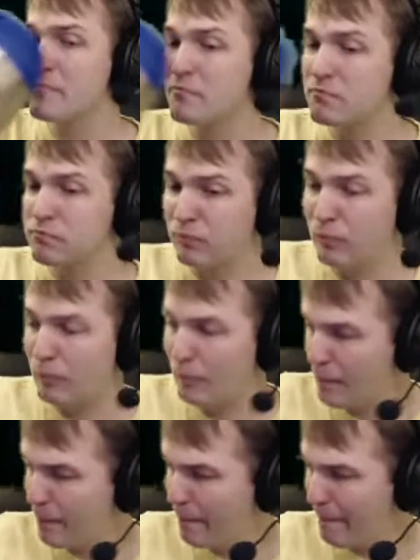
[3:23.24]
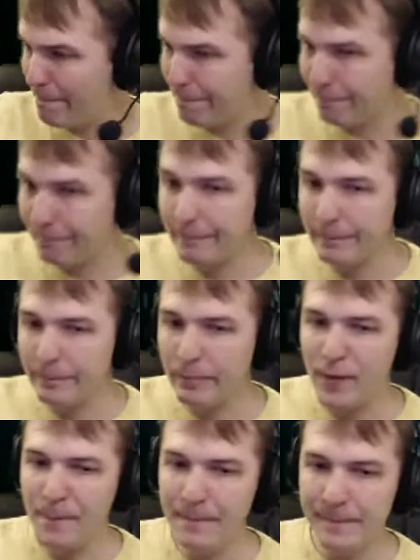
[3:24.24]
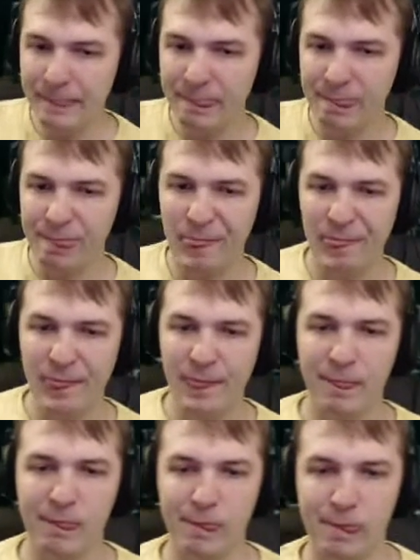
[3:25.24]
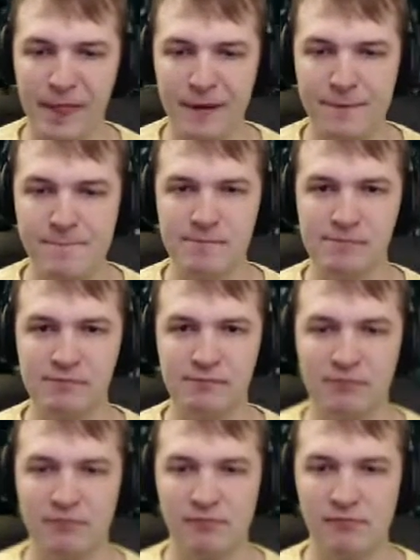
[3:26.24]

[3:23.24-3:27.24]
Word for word: Feast of the senses. Trying to watch your figure, eh,